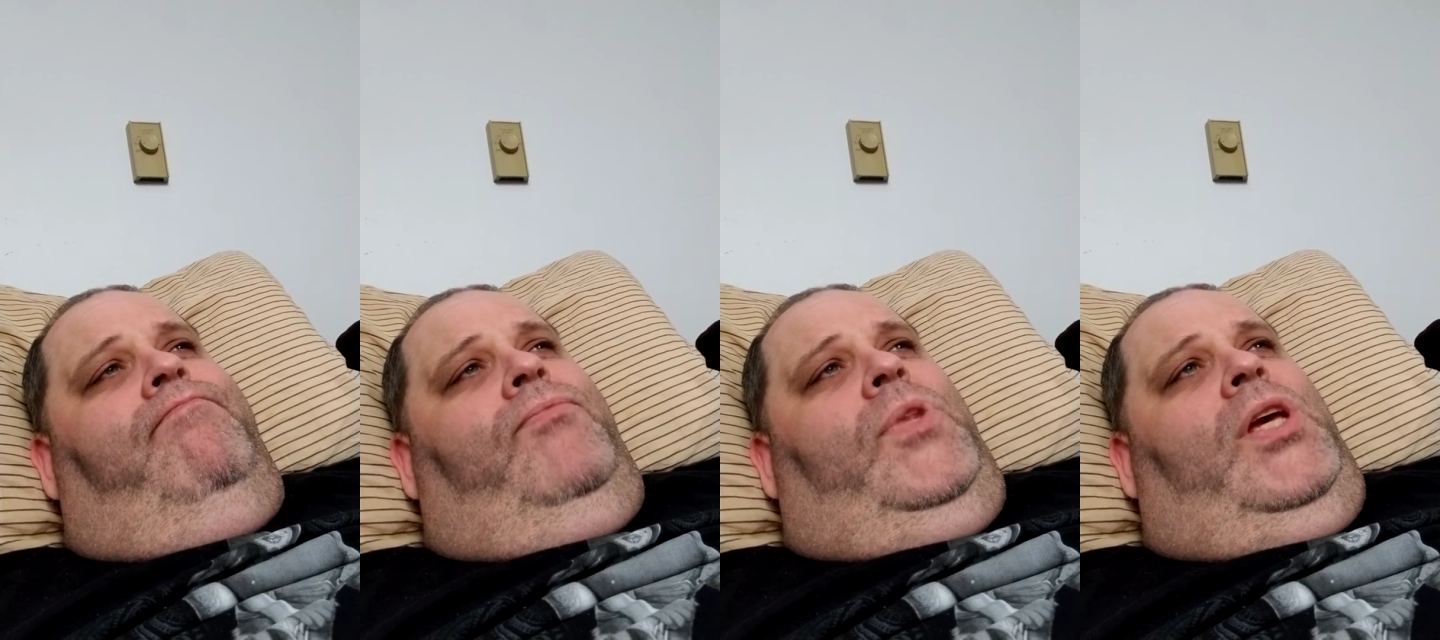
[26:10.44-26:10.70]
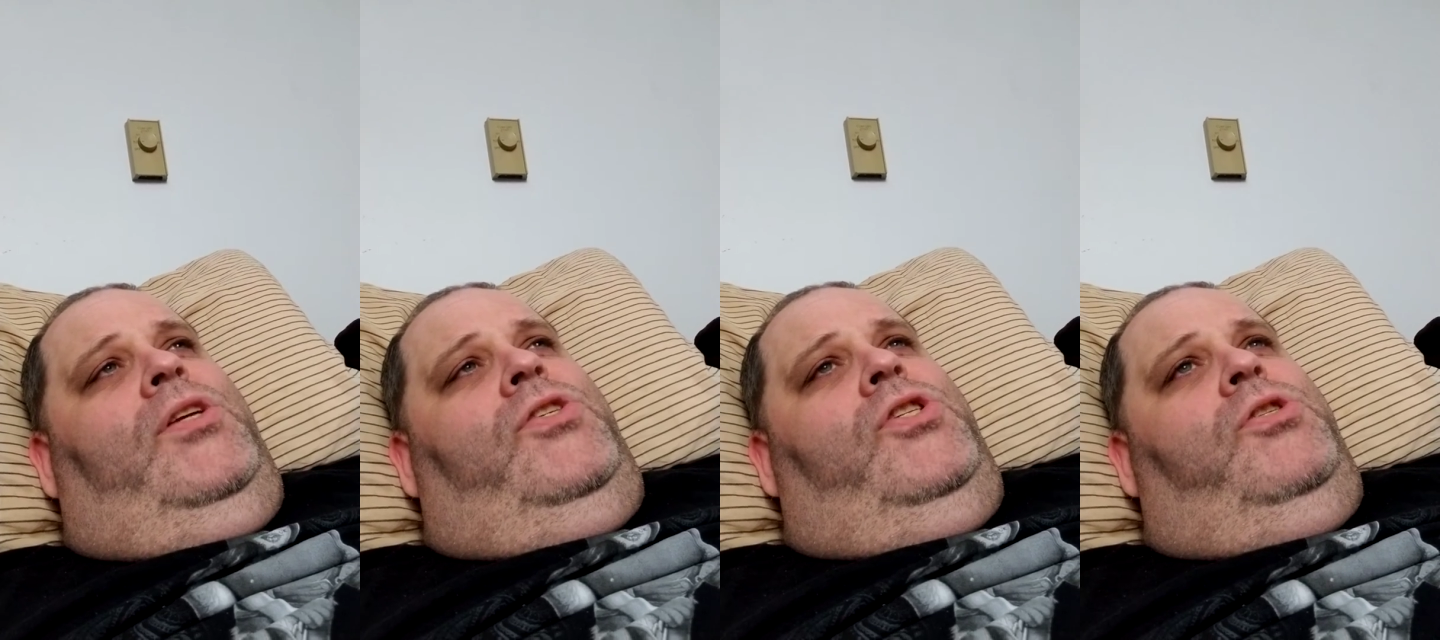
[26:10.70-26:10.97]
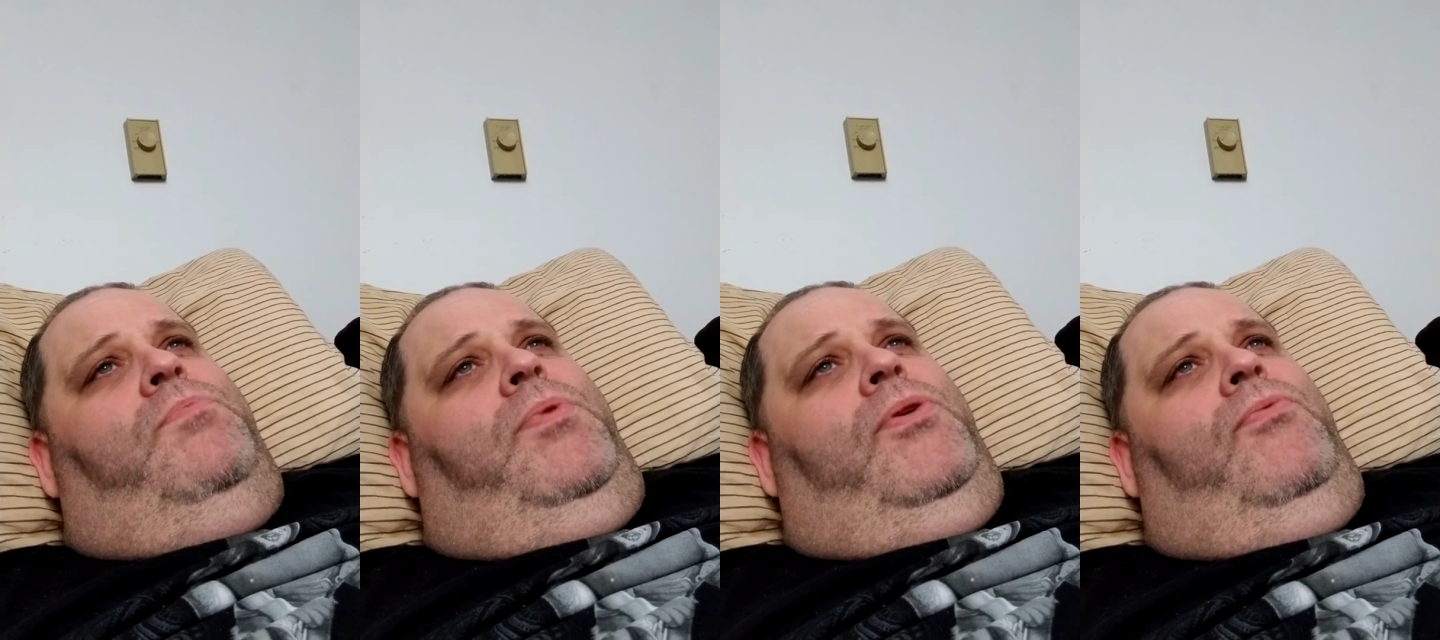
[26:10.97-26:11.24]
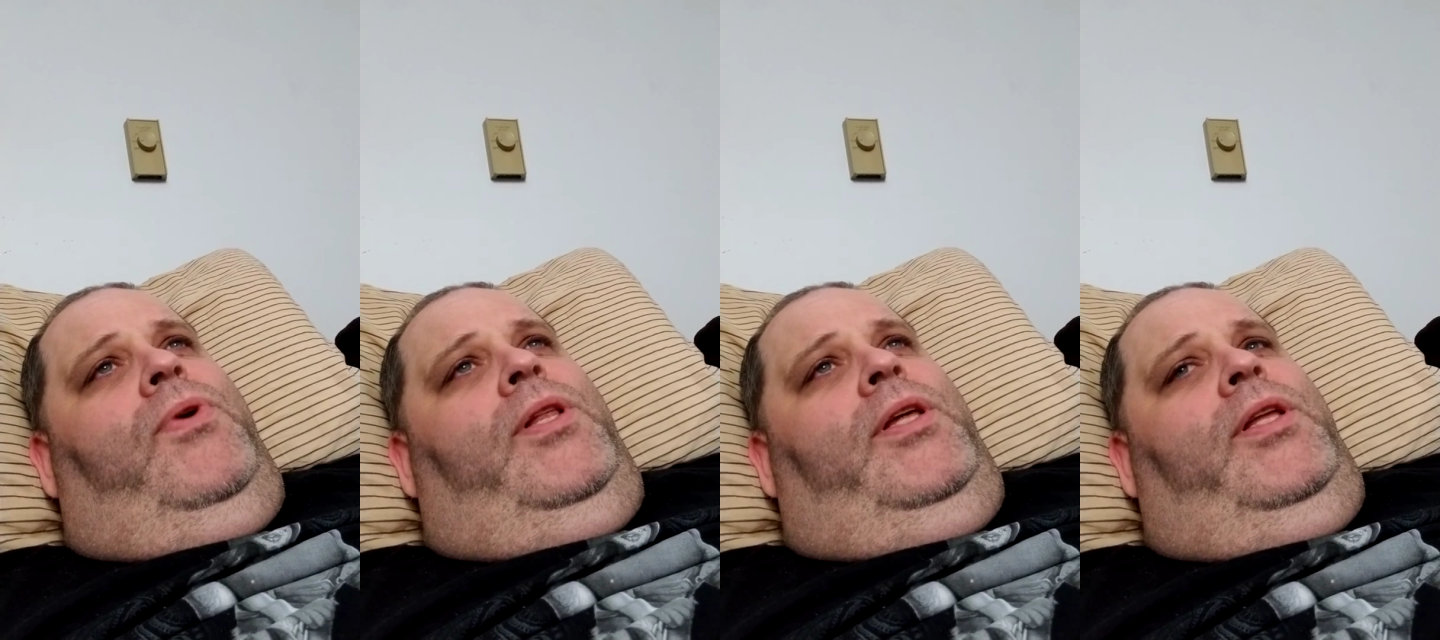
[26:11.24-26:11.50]
It's just been
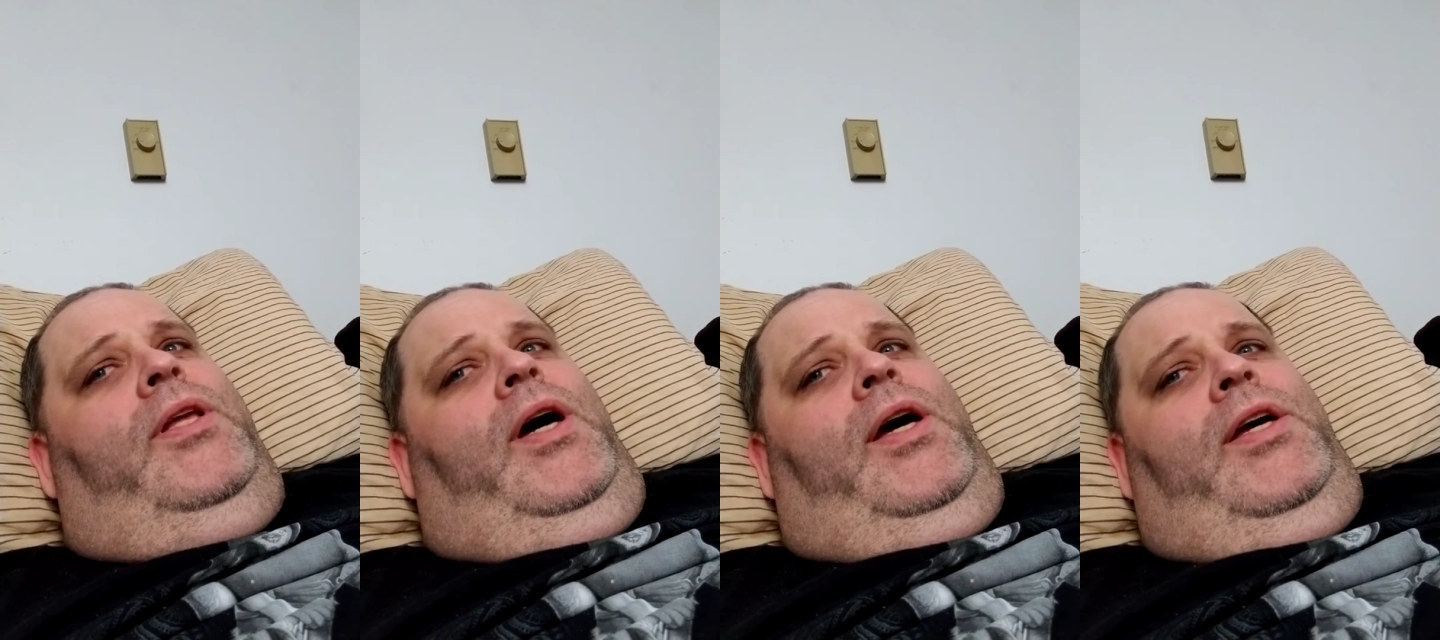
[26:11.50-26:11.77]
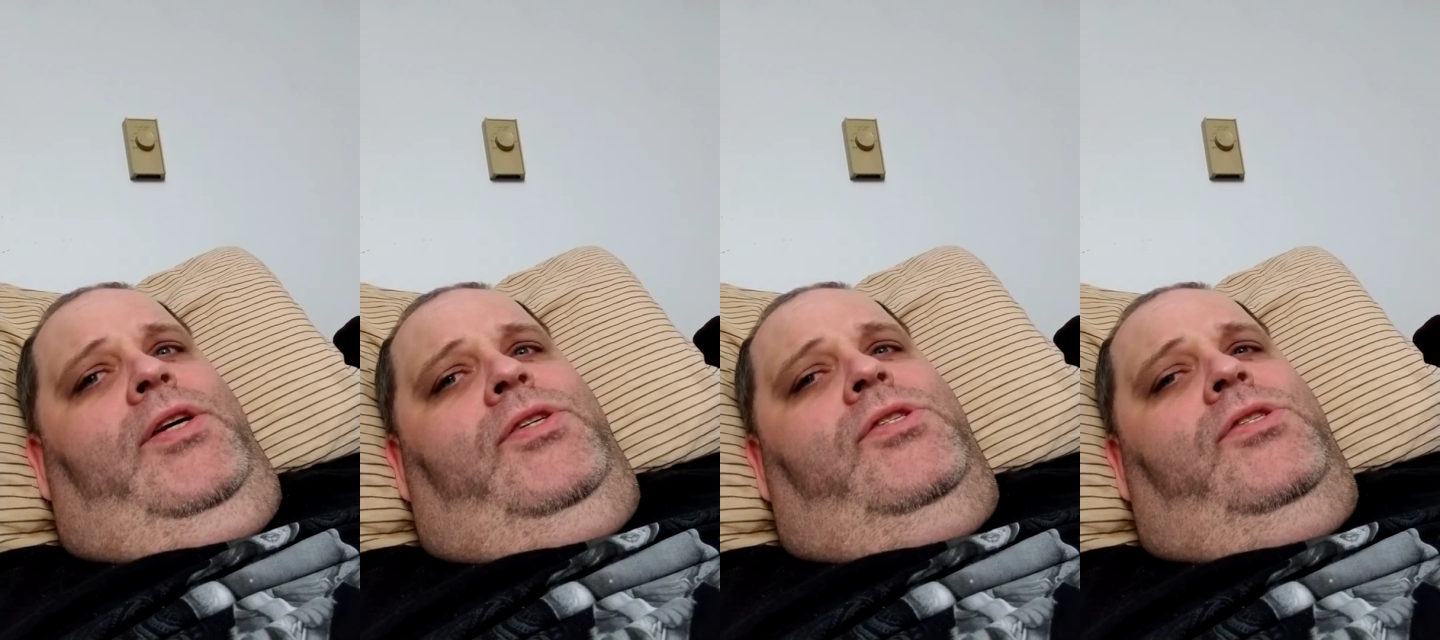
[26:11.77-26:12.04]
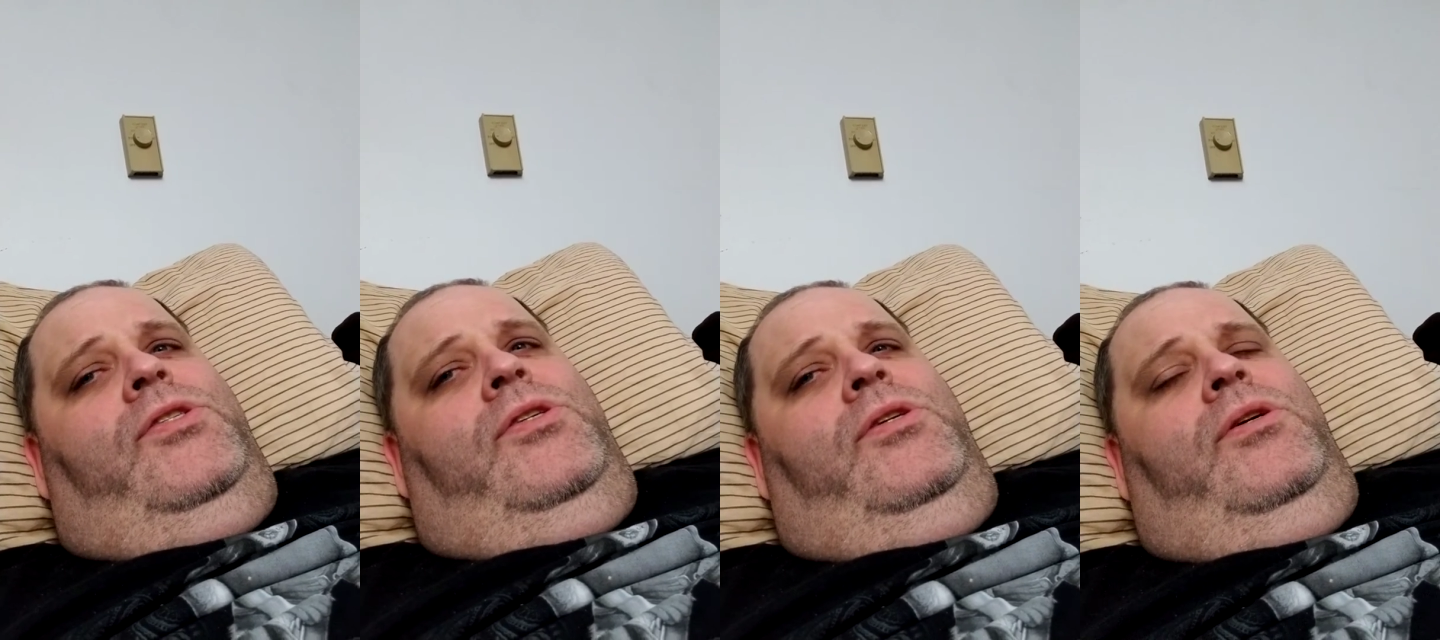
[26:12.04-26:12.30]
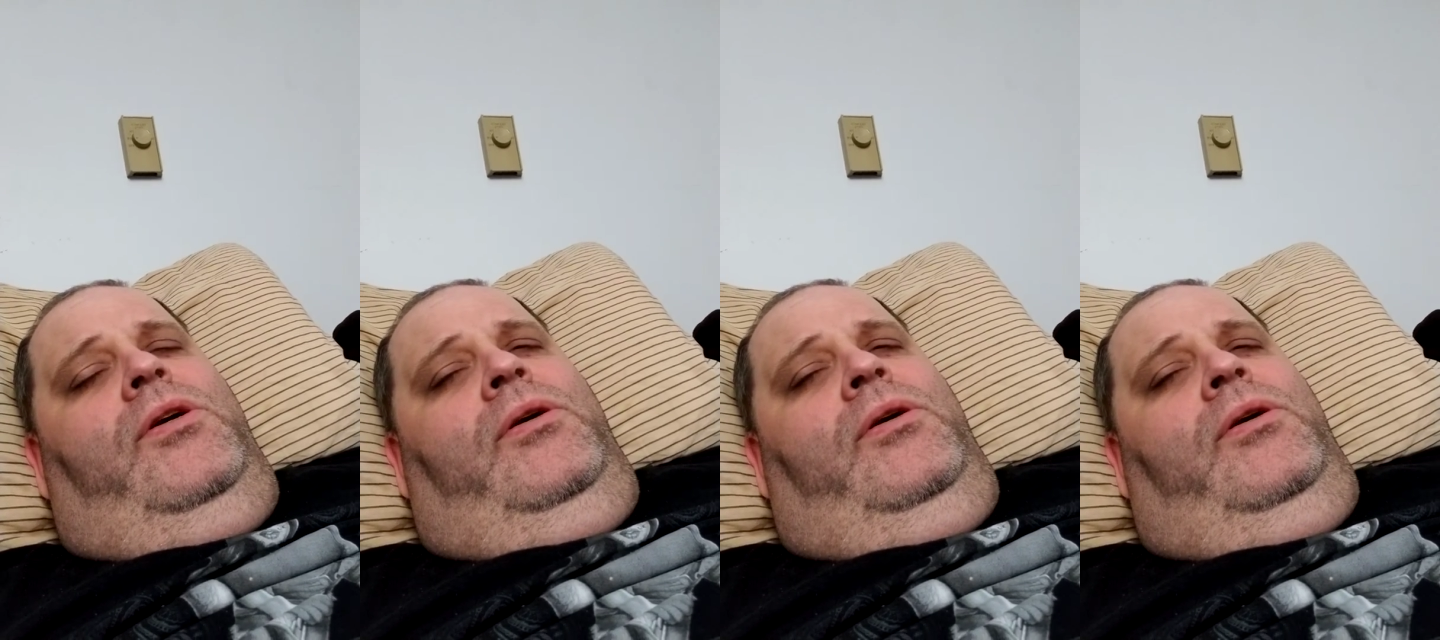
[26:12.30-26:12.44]
really nice.